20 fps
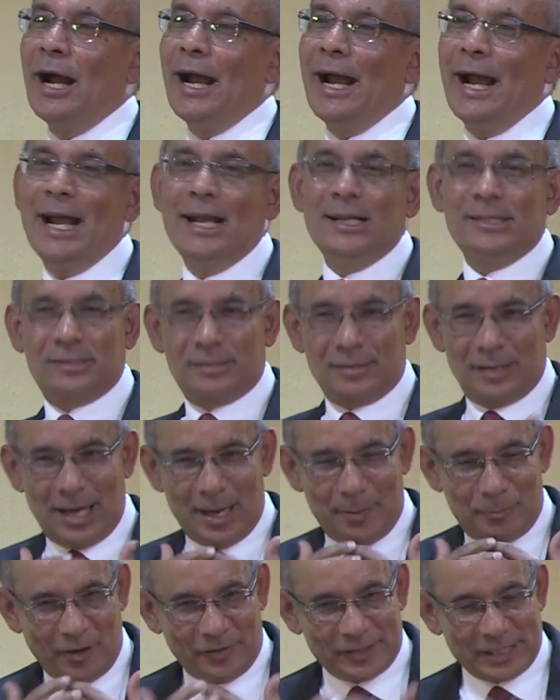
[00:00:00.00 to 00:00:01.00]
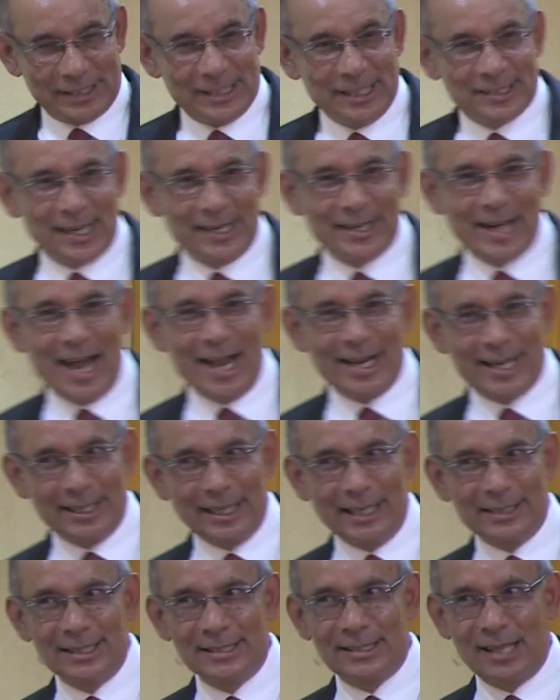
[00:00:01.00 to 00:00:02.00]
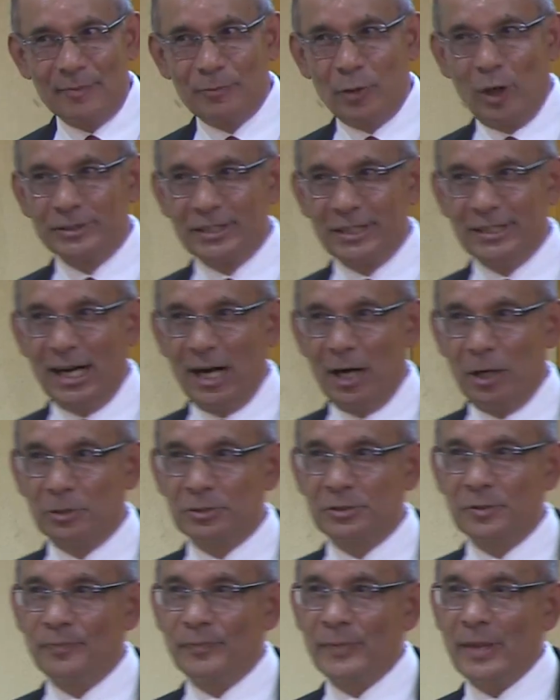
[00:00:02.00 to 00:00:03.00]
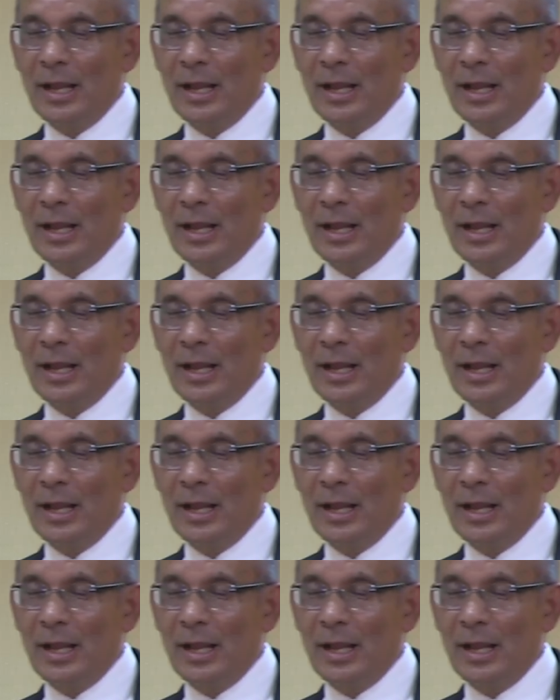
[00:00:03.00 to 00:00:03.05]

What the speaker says: as Professor Disanayak and others have pointed out,